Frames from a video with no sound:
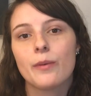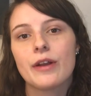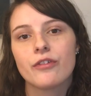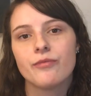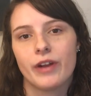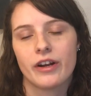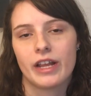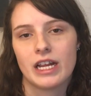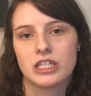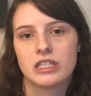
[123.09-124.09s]
away from
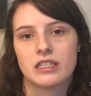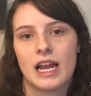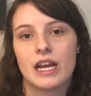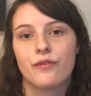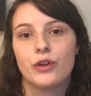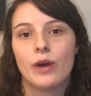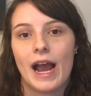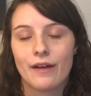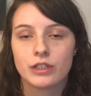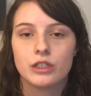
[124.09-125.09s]
variations, and if you
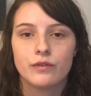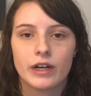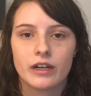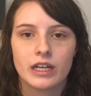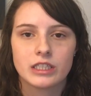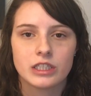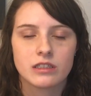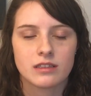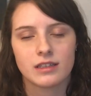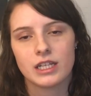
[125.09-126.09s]
have to do
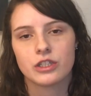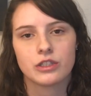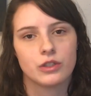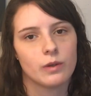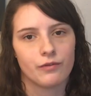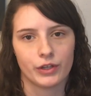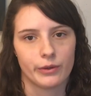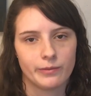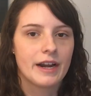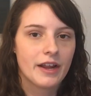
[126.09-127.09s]
variations, then just do a
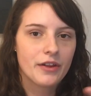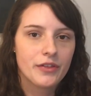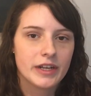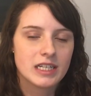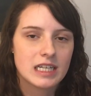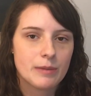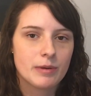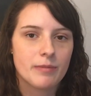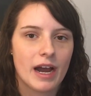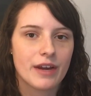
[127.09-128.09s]
few. Another thing to keep
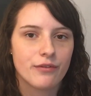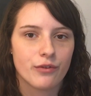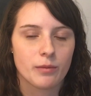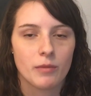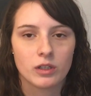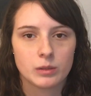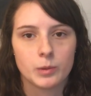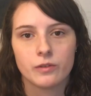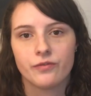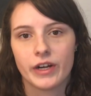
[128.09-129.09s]
in mind for
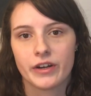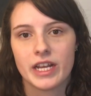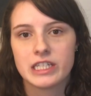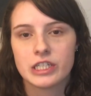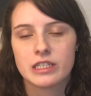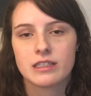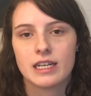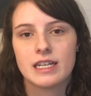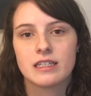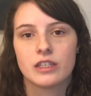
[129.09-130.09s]
multiple variations
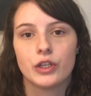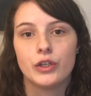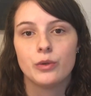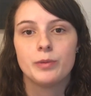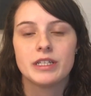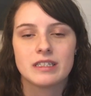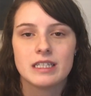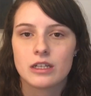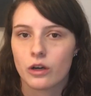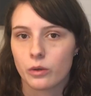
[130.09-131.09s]
is
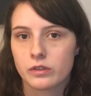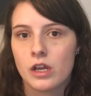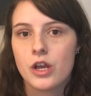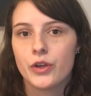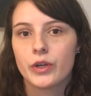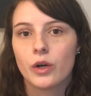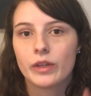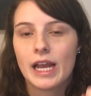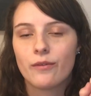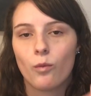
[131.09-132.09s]
UPC codes. You can
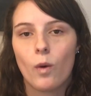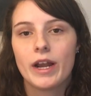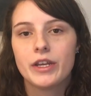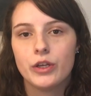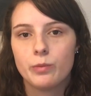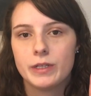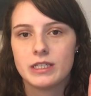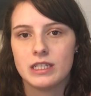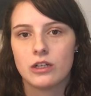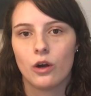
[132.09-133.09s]
only have one
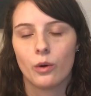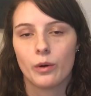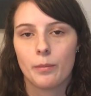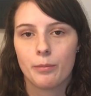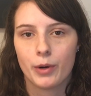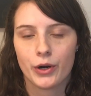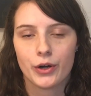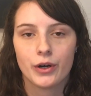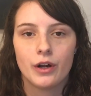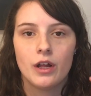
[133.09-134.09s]
UPC code
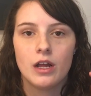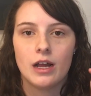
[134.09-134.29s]
per